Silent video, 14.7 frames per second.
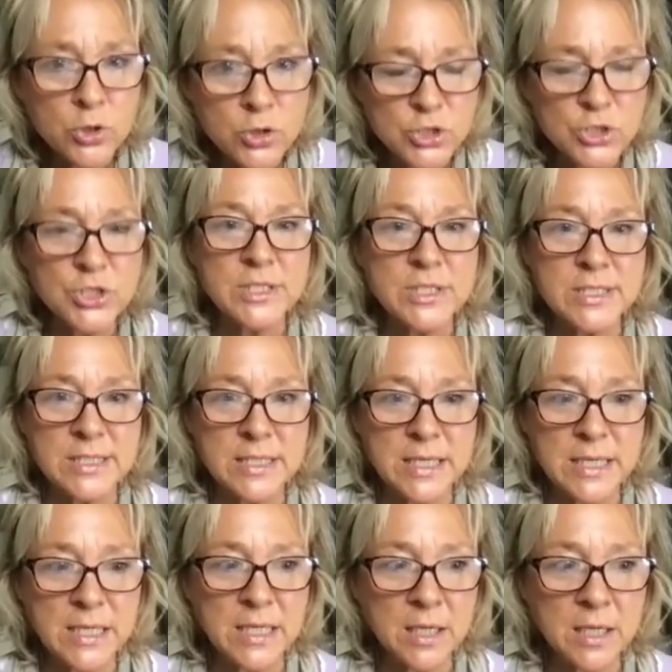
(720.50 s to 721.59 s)

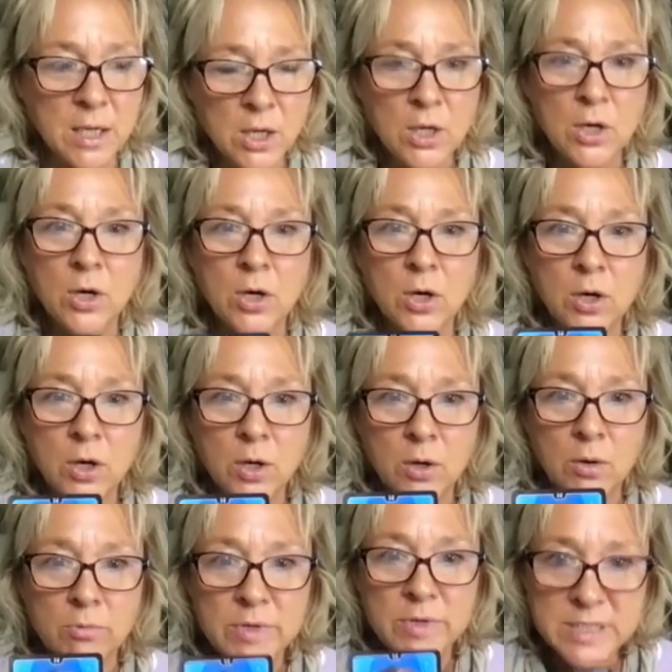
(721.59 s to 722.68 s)
consciously
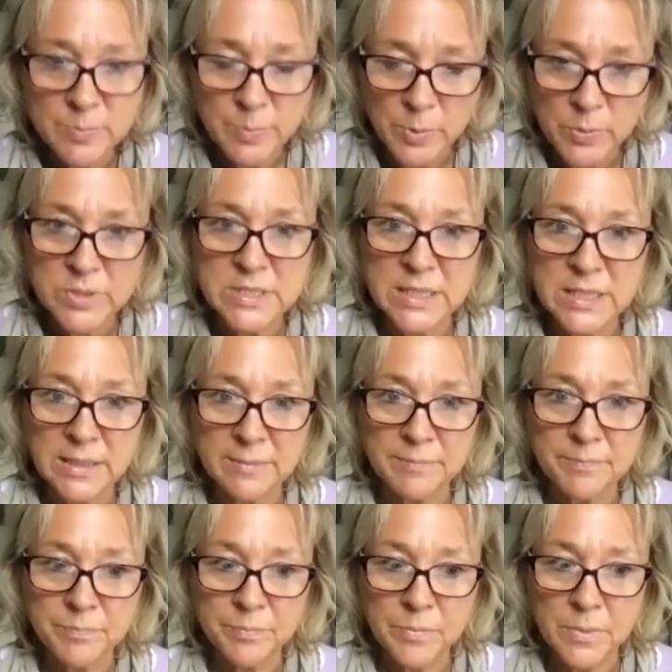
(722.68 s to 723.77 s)

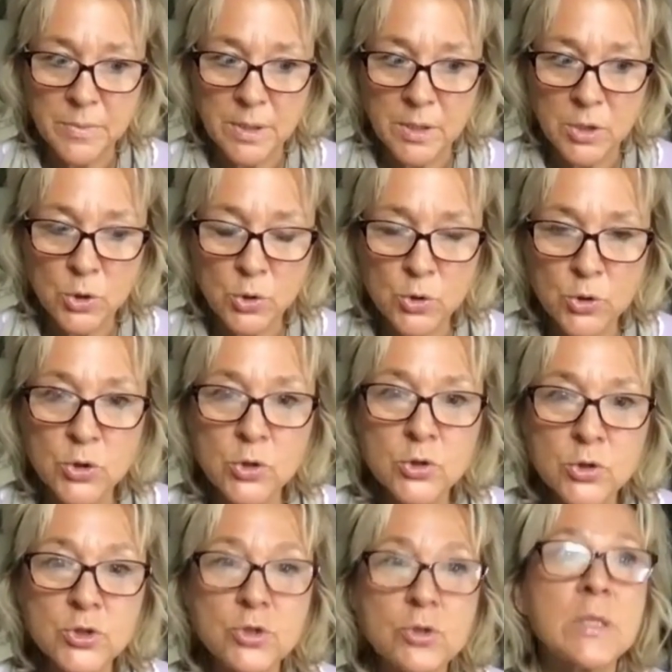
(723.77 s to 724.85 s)
responding. You're
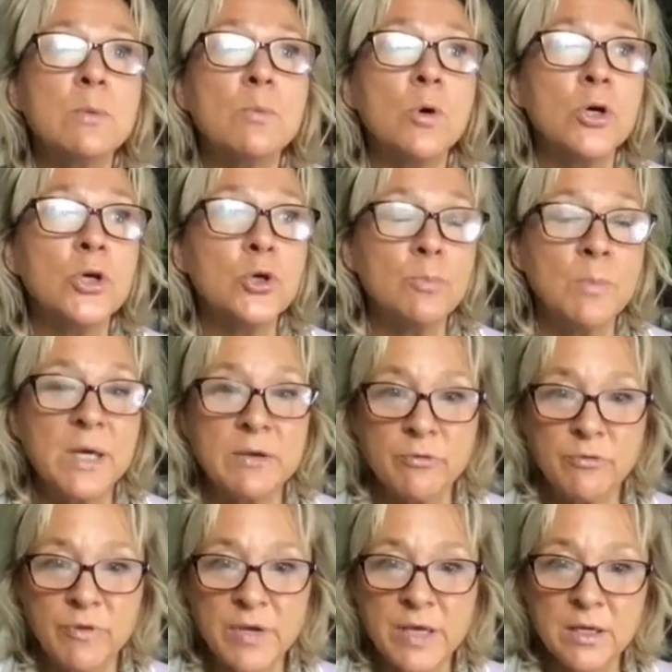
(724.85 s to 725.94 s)
not doing what you may
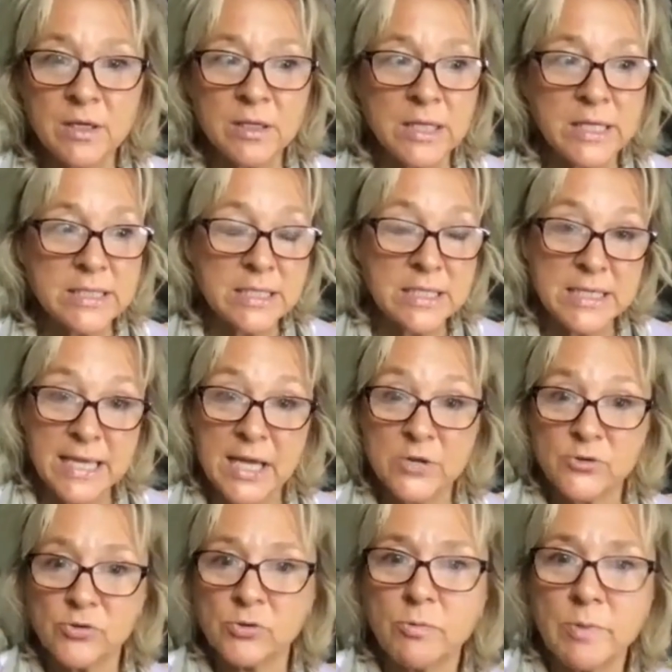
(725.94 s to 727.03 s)
feel is a
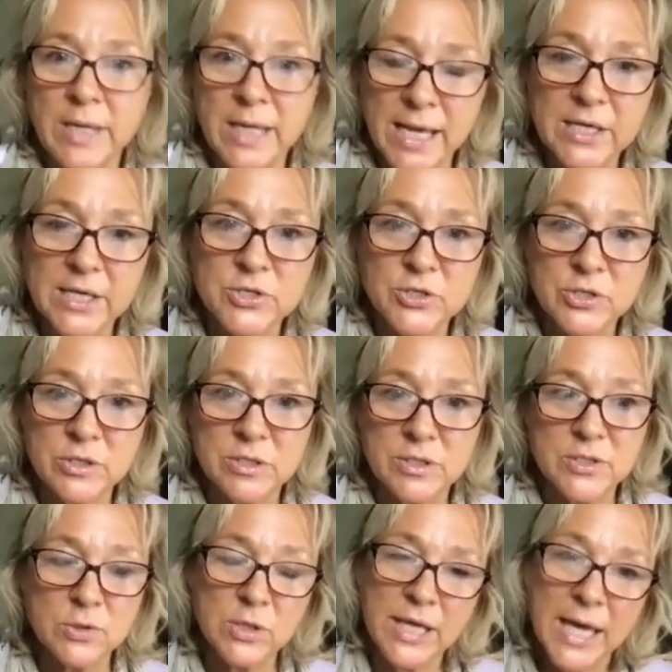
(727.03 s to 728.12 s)
natural reaction.
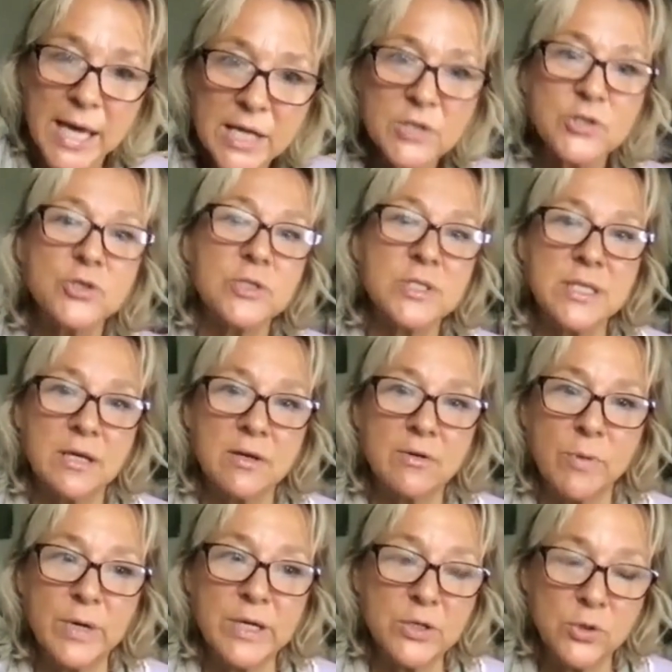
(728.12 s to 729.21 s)
So catch
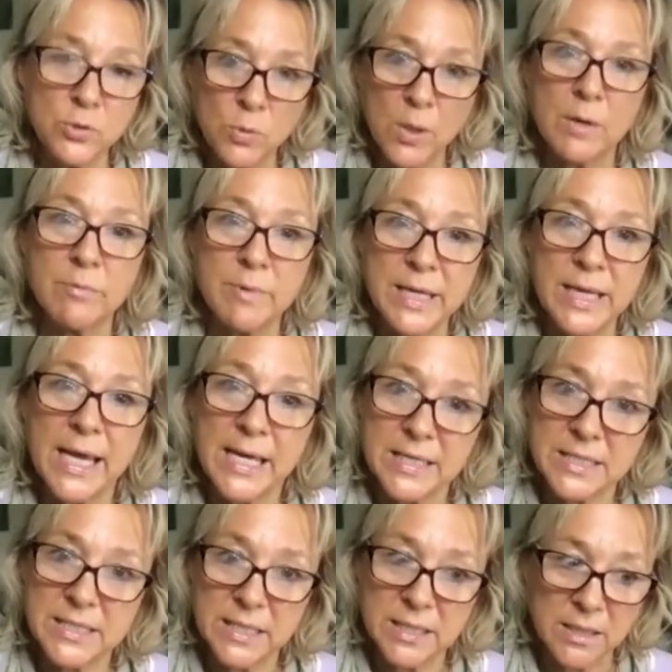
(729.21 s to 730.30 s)
yourself when you are
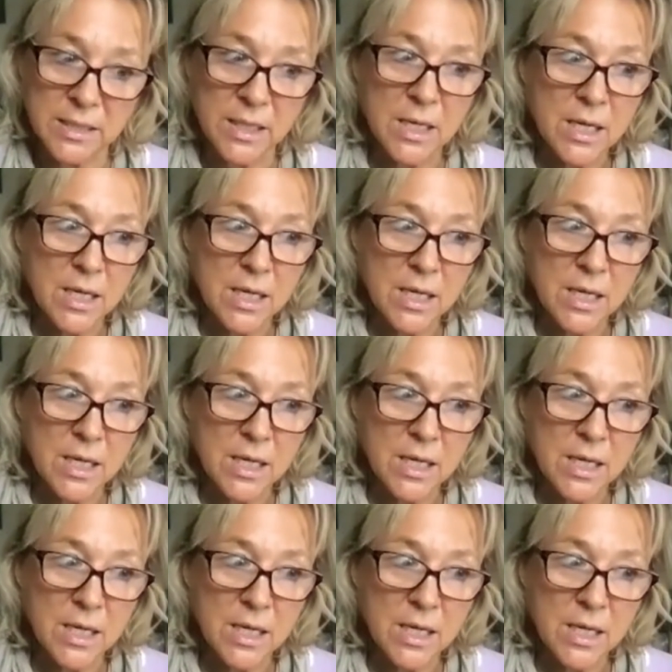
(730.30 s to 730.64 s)
reacting